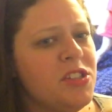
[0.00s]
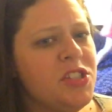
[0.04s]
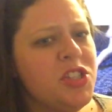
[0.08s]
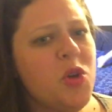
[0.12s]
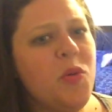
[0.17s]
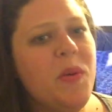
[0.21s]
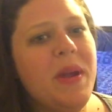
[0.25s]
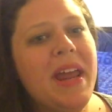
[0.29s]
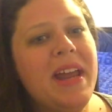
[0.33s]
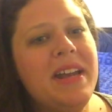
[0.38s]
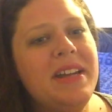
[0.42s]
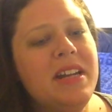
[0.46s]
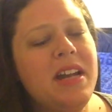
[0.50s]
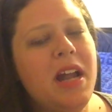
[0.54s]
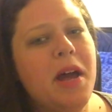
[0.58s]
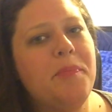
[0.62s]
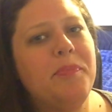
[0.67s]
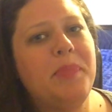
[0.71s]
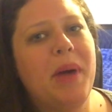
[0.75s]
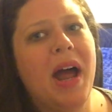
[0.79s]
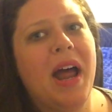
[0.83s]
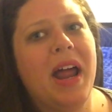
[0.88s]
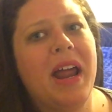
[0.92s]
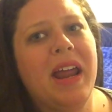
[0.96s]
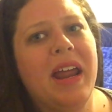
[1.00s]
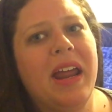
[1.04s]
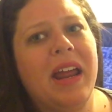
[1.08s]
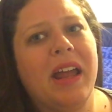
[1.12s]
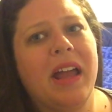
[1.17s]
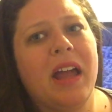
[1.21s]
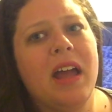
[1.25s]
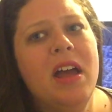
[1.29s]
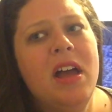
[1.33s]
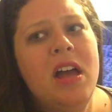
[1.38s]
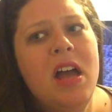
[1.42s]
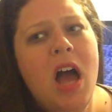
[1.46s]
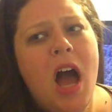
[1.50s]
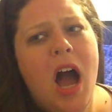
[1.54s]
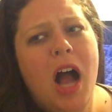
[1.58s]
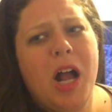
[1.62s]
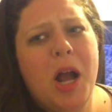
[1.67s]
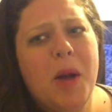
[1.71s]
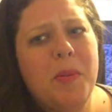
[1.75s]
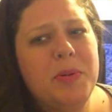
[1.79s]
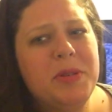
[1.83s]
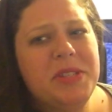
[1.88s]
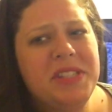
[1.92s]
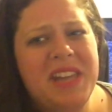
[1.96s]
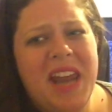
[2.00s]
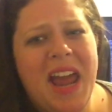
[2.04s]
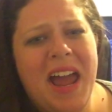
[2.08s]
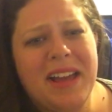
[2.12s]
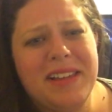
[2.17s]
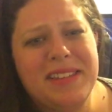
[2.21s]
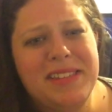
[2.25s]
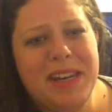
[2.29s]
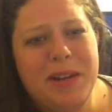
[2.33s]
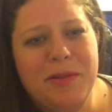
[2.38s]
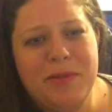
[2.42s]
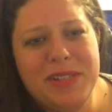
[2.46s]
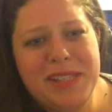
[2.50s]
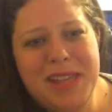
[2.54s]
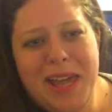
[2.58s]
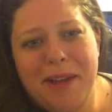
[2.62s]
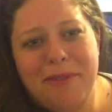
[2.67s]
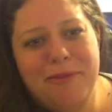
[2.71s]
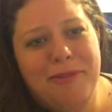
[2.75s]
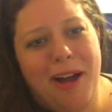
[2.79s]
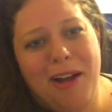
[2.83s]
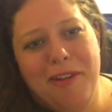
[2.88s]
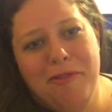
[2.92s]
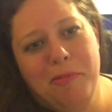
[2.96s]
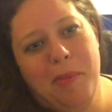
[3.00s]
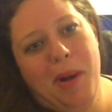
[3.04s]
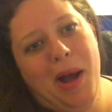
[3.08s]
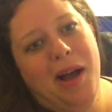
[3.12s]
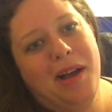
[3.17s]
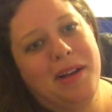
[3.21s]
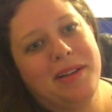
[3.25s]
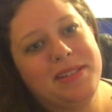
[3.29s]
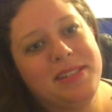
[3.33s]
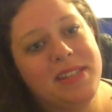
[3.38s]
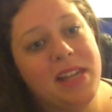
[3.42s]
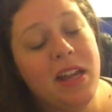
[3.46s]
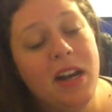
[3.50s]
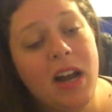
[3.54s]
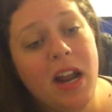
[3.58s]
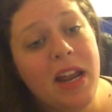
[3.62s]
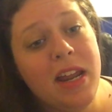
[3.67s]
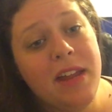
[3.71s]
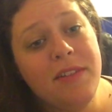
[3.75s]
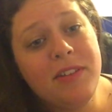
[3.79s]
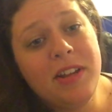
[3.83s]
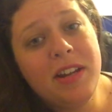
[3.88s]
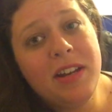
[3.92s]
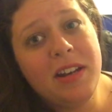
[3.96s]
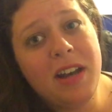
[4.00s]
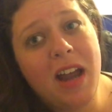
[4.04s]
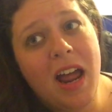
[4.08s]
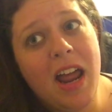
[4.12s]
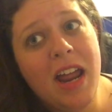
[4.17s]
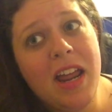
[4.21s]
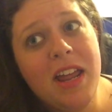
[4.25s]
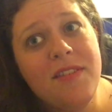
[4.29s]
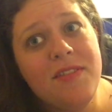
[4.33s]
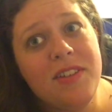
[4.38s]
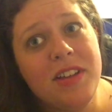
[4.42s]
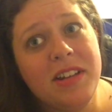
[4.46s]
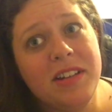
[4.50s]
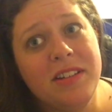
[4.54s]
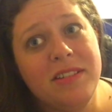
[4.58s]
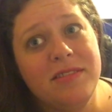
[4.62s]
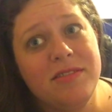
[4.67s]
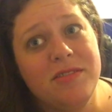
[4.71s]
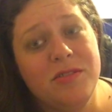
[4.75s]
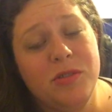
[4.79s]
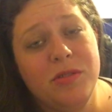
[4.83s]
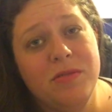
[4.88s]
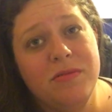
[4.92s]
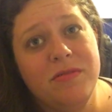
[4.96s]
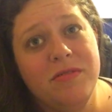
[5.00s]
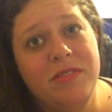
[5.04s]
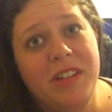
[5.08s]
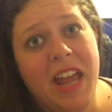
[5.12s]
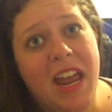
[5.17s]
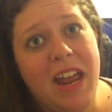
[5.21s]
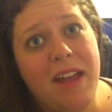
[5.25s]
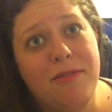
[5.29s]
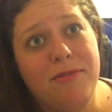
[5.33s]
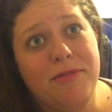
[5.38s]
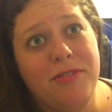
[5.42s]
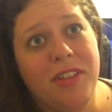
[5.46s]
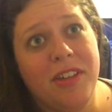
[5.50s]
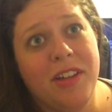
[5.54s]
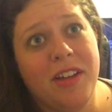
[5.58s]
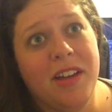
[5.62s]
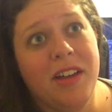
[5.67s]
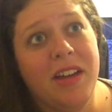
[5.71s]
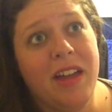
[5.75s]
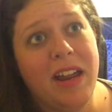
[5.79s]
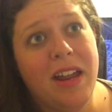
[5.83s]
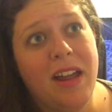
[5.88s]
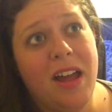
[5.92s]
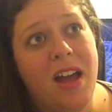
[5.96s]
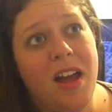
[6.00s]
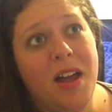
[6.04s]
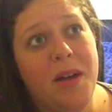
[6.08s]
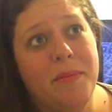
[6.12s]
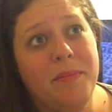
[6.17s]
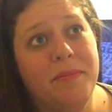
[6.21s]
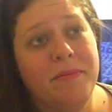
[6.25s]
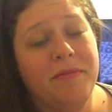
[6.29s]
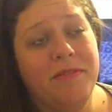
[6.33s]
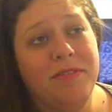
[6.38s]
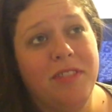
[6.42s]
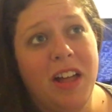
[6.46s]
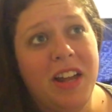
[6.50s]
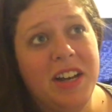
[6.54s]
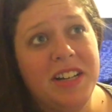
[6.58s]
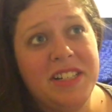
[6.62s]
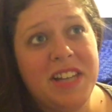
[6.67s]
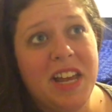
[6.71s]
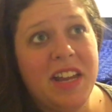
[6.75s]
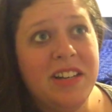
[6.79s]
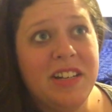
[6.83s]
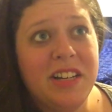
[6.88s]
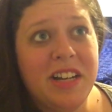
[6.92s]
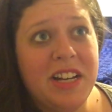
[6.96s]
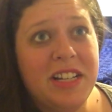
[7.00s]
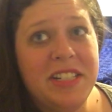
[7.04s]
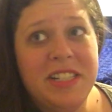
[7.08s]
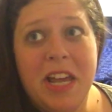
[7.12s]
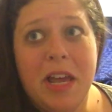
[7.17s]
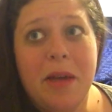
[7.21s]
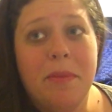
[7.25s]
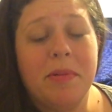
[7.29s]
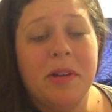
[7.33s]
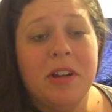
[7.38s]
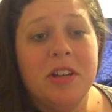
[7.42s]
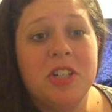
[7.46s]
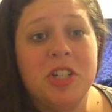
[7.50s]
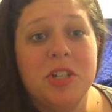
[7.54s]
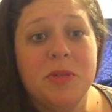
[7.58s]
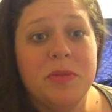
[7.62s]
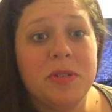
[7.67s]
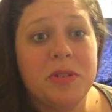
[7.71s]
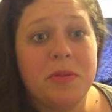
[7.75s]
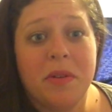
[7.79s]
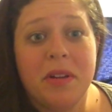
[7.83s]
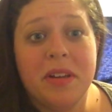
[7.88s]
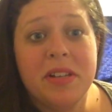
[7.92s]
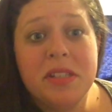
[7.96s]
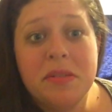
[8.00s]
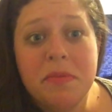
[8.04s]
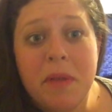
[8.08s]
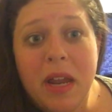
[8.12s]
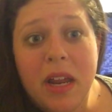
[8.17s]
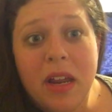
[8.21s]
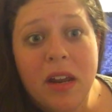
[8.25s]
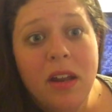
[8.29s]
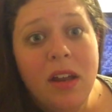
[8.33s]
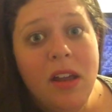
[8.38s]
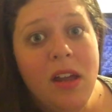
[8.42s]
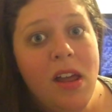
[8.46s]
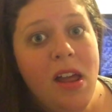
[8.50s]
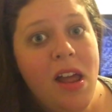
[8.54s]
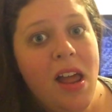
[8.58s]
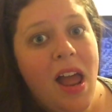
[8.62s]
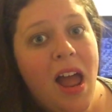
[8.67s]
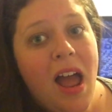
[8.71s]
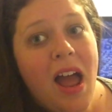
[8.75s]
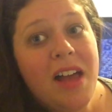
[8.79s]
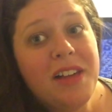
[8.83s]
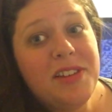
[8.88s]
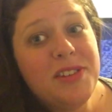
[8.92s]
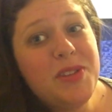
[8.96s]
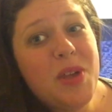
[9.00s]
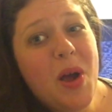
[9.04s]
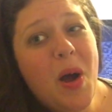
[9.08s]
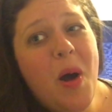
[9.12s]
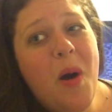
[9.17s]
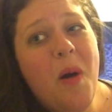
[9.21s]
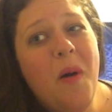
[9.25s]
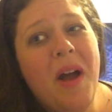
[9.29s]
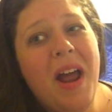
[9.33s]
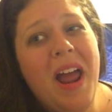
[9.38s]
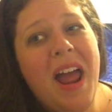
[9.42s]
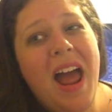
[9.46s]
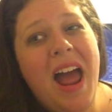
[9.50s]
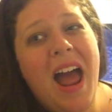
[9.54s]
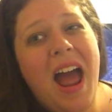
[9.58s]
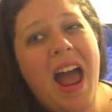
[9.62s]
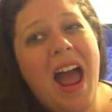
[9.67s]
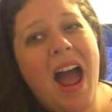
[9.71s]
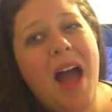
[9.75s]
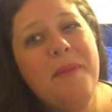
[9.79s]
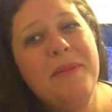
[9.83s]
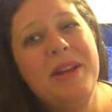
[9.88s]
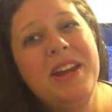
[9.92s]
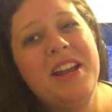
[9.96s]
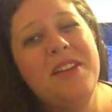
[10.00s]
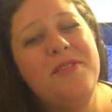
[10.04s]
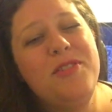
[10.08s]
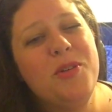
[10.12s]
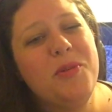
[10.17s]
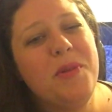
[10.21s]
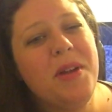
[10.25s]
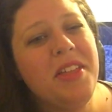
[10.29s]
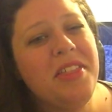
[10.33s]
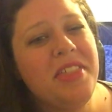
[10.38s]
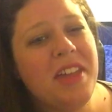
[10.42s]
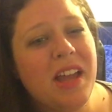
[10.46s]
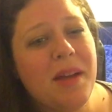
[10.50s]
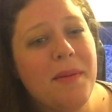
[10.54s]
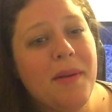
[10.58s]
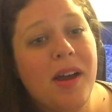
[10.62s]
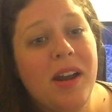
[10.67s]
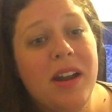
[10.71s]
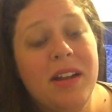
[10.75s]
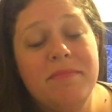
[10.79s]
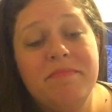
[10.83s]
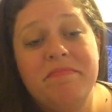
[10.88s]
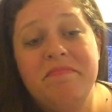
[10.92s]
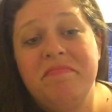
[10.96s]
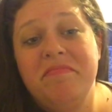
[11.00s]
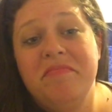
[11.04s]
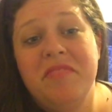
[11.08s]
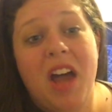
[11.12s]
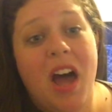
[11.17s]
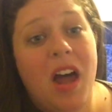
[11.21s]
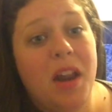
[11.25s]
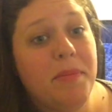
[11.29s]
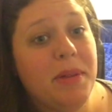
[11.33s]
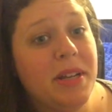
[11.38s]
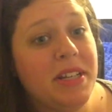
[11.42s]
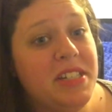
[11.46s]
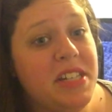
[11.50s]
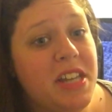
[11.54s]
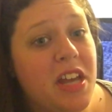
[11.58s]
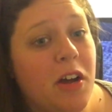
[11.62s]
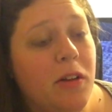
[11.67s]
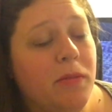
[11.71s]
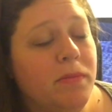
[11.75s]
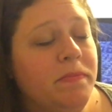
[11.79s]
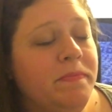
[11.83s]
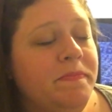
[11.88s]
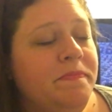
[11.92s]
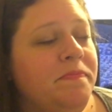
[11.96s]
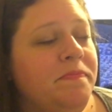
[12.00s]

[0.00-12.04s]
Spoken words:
so we ended up buying a couple snacks, and it was like $5. And I even gave the flight attendant a tip because she was really sweet. So, I mean, if you really think about it, not a big deal.